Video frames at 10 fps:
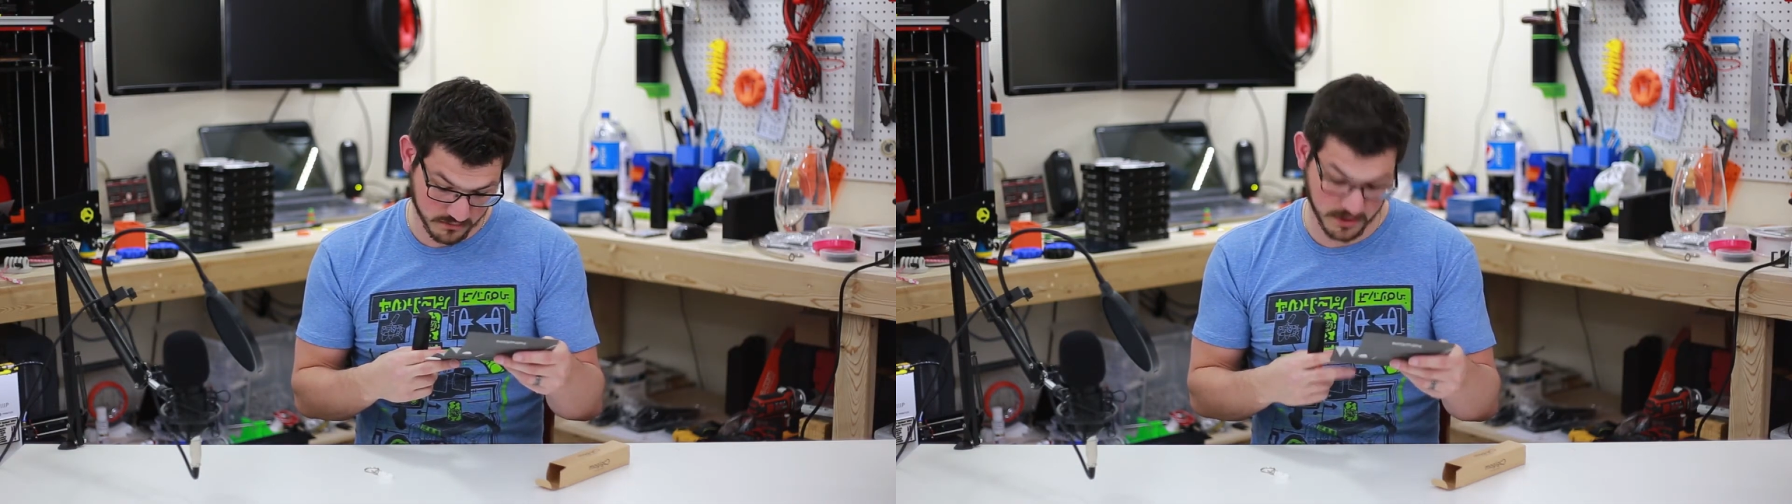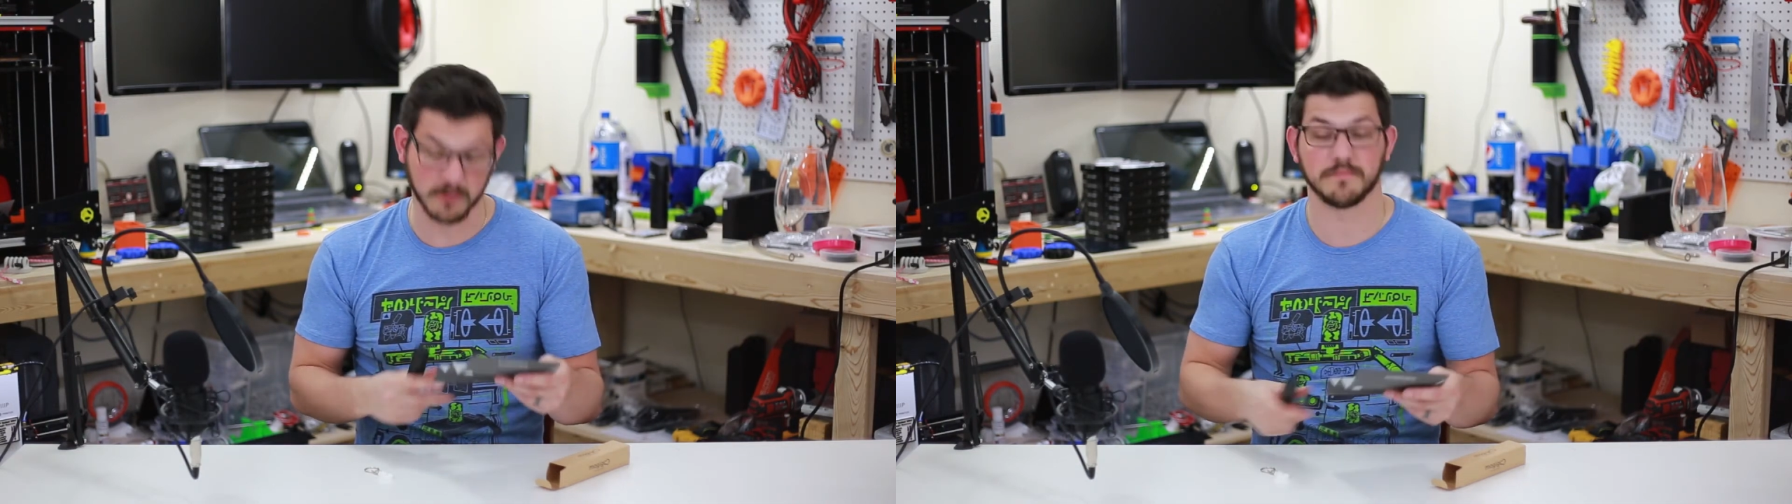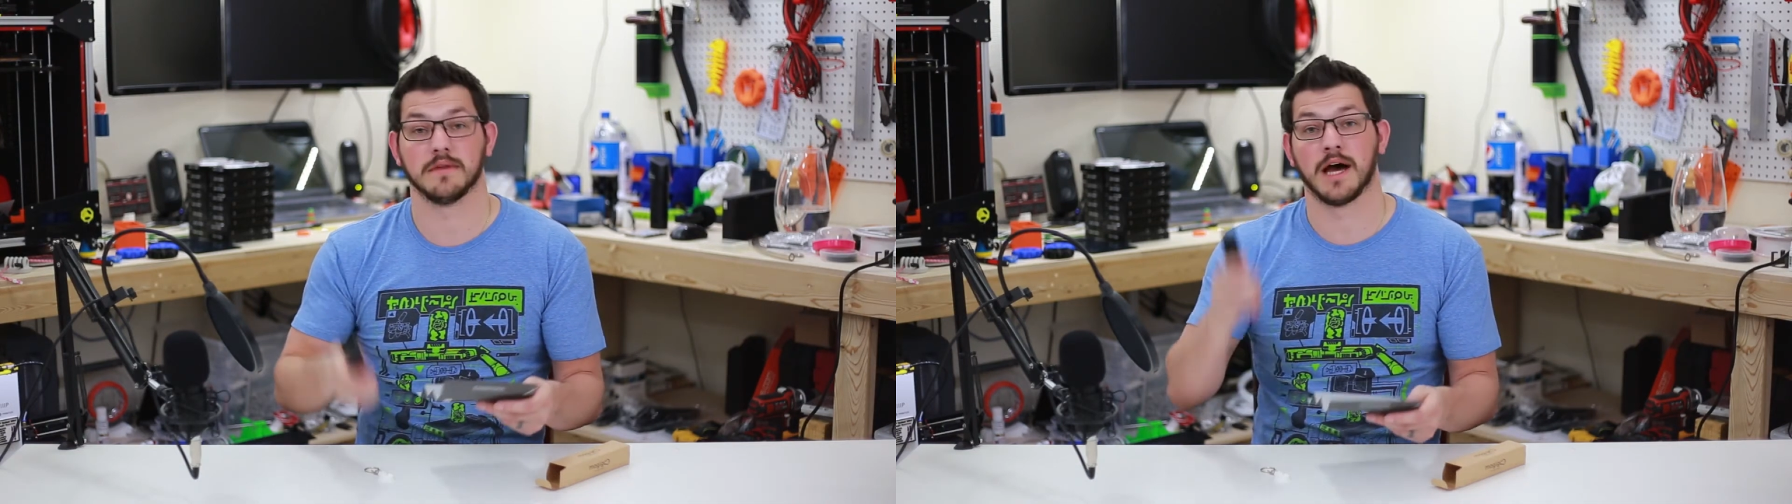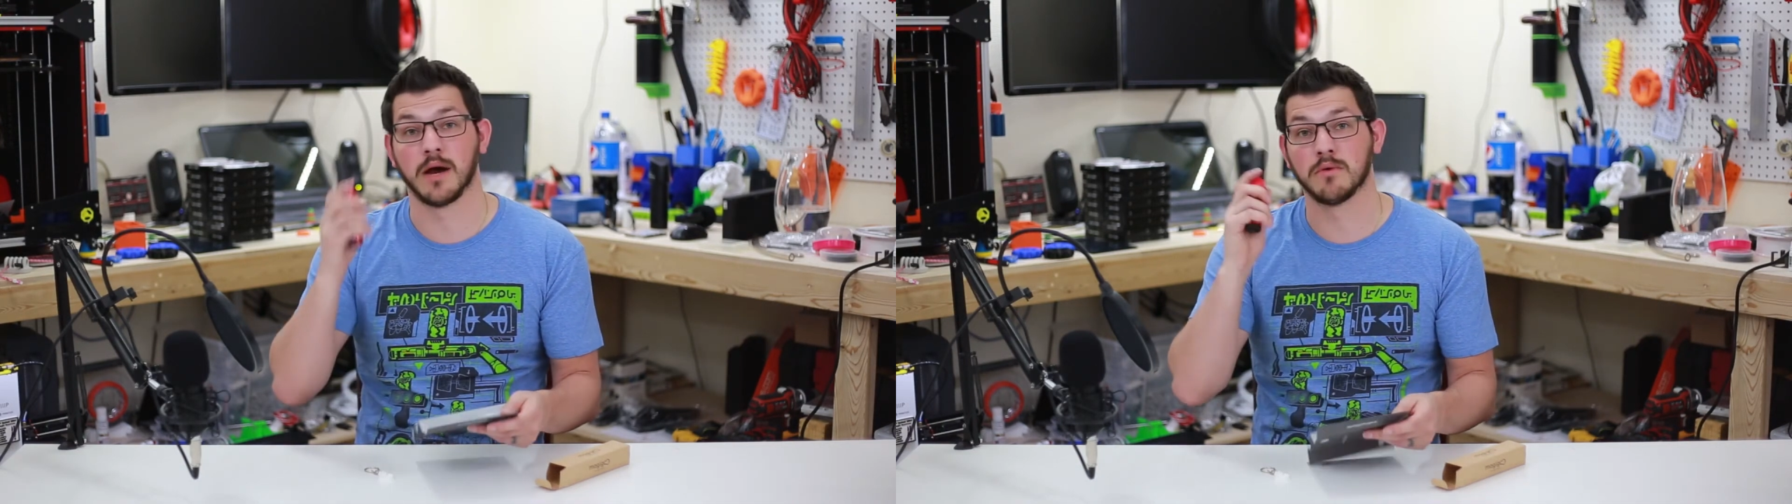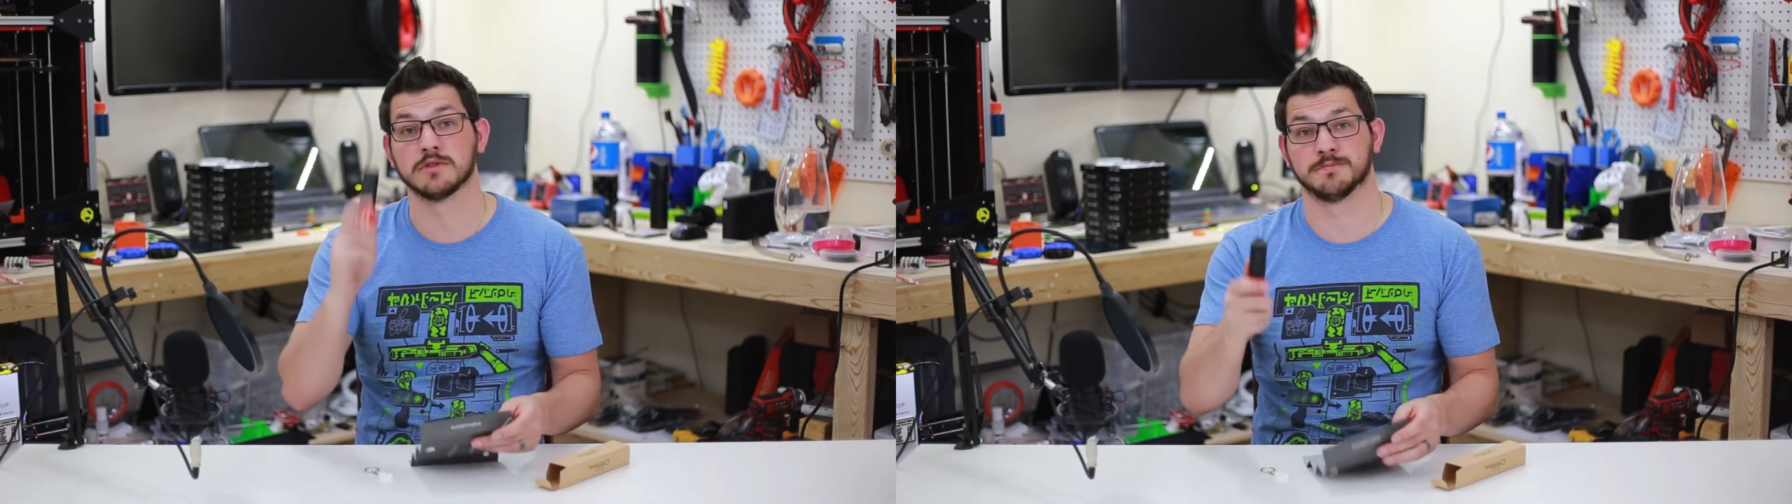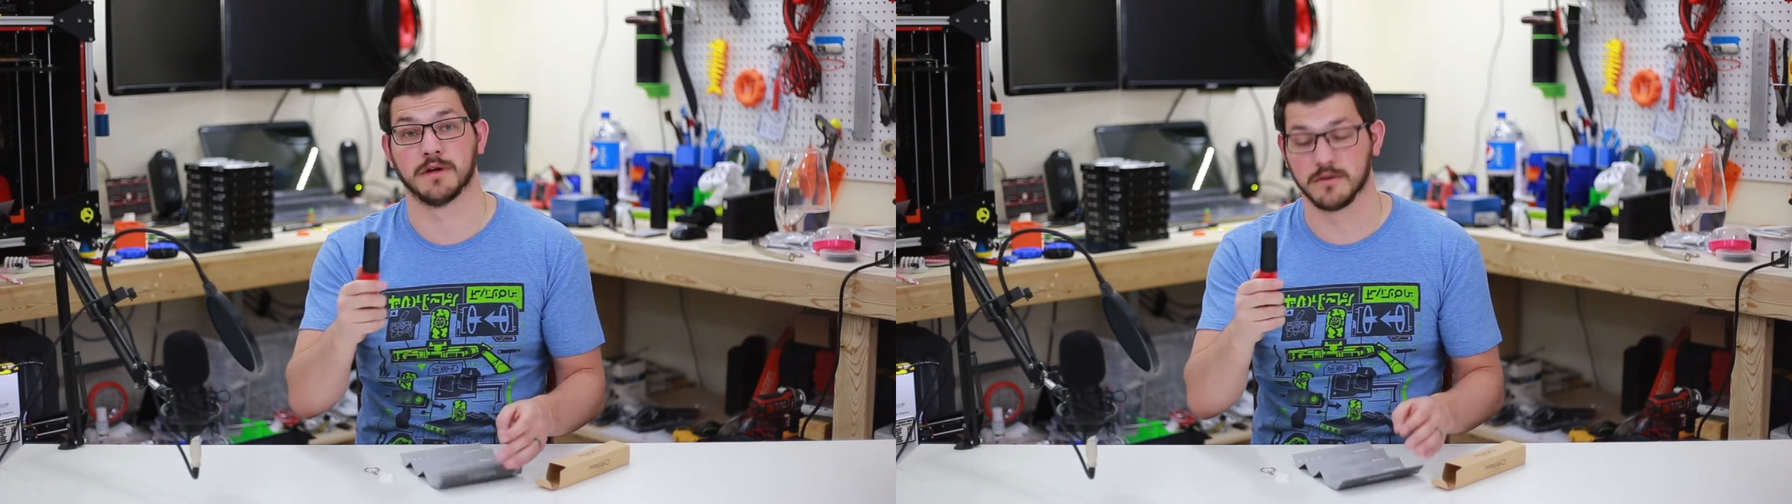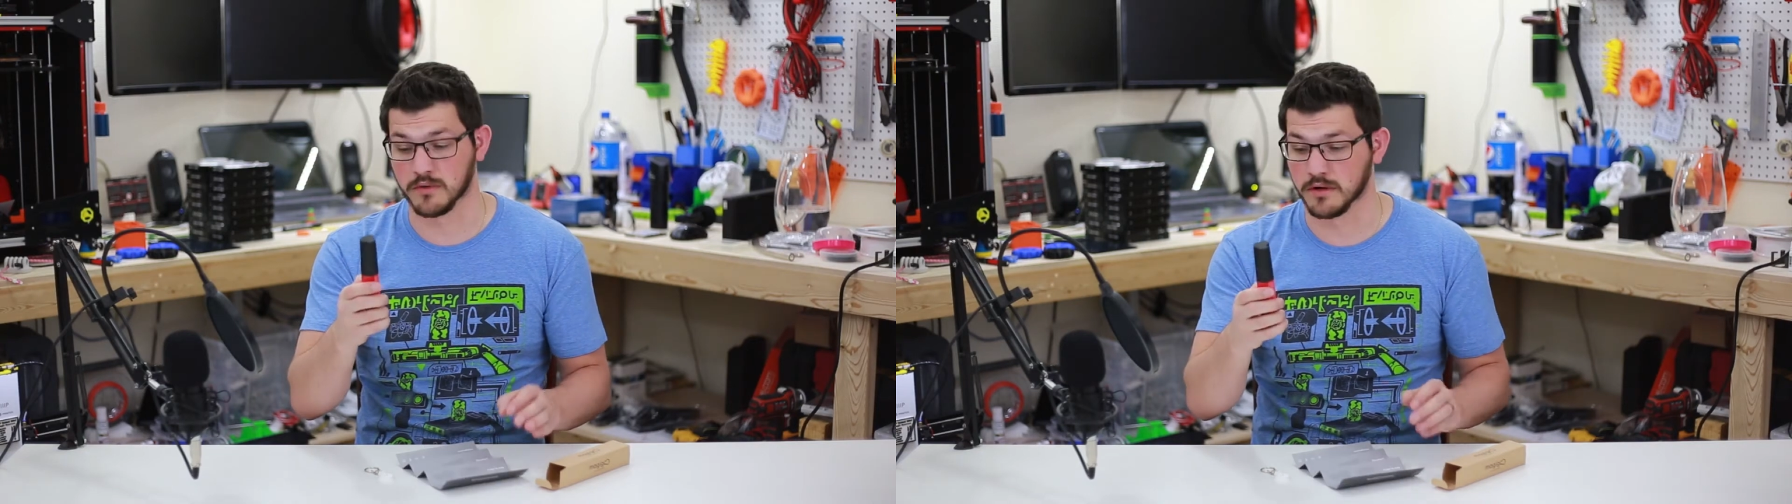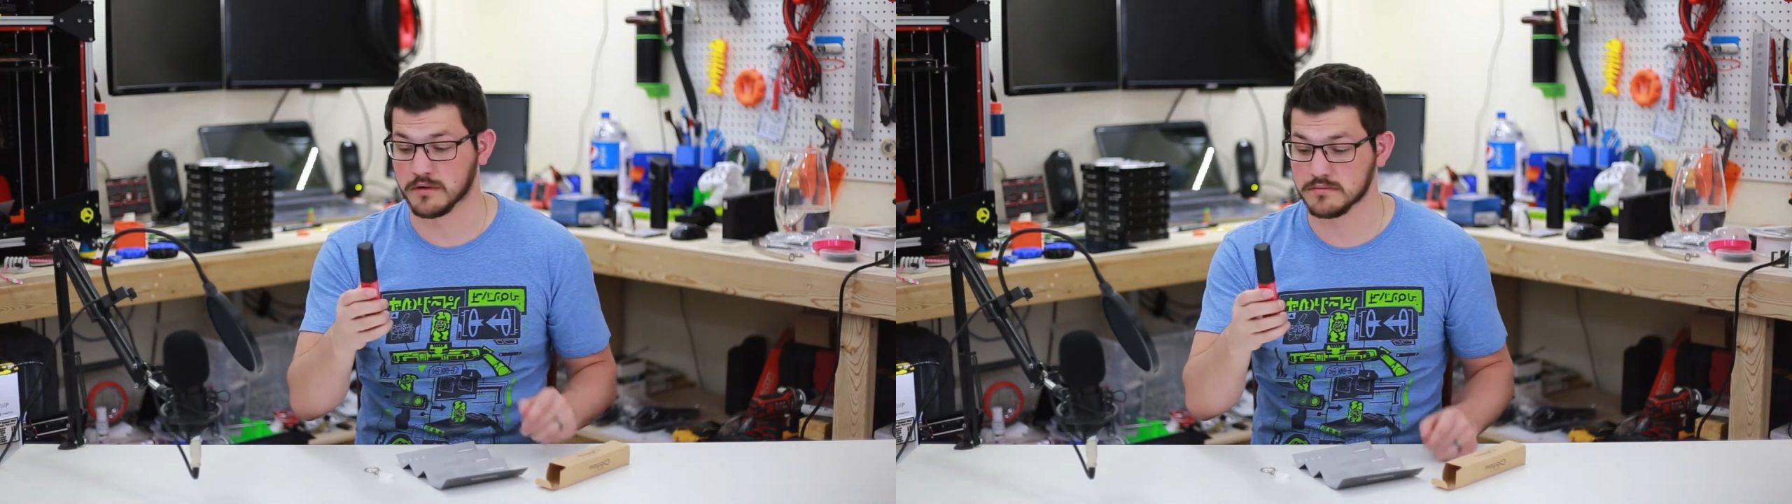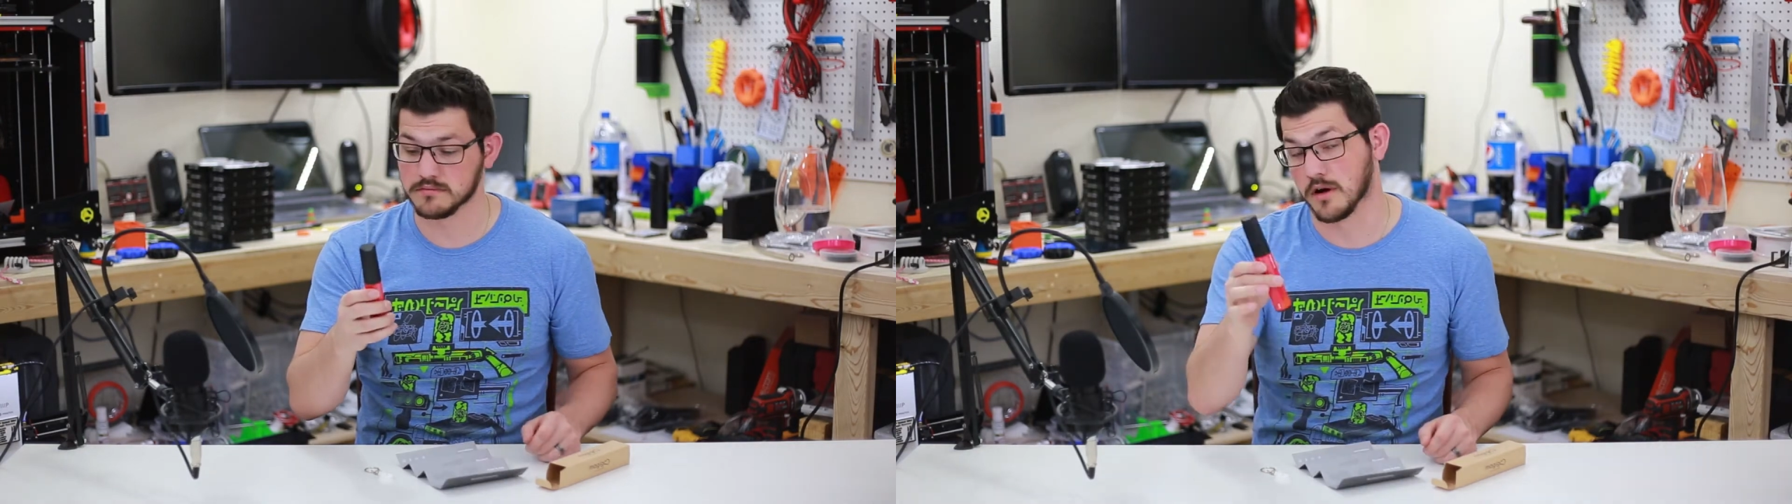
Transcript: Well, I will spread the word